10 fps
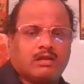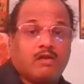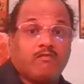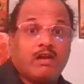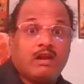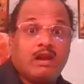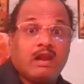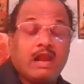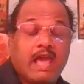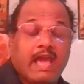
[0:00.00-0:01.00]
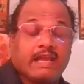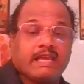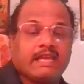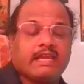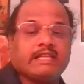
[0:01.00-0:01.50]
1 lakh
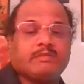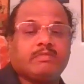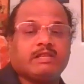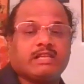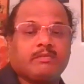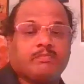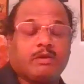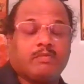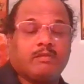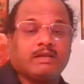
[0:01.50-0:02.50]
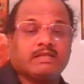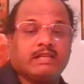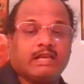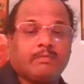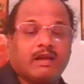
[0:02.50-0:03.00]
age people
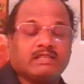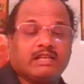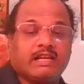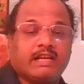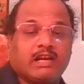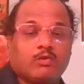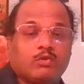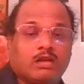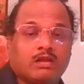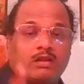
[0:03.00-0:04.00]
basically are passing data to the